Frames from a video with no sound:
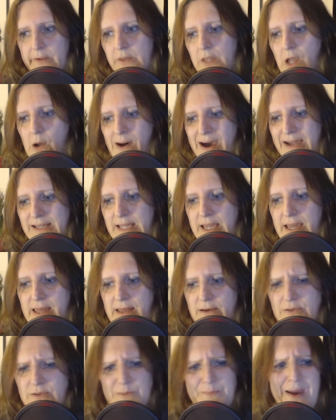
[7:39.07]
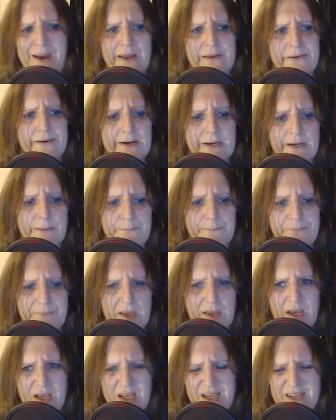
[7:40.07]
No idea. That was a bit annoying.
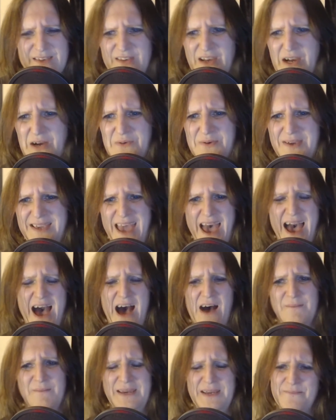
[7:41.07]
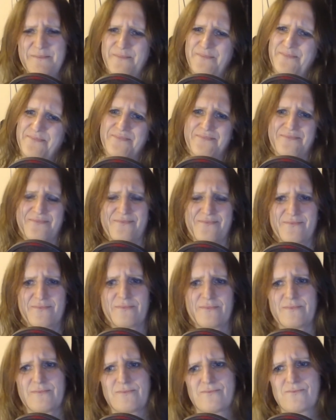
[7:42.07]
So yeah, I mean,
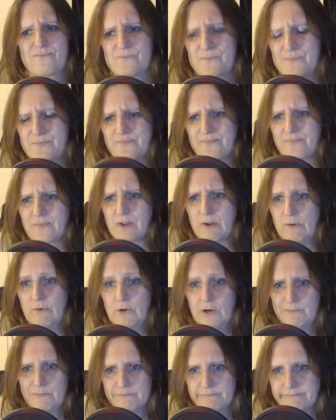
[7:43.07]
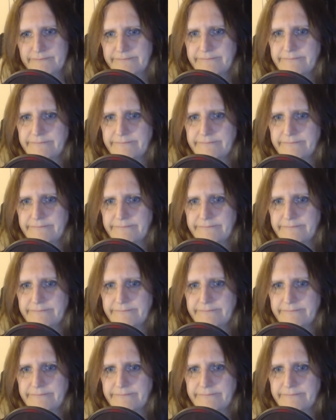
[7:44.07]
well,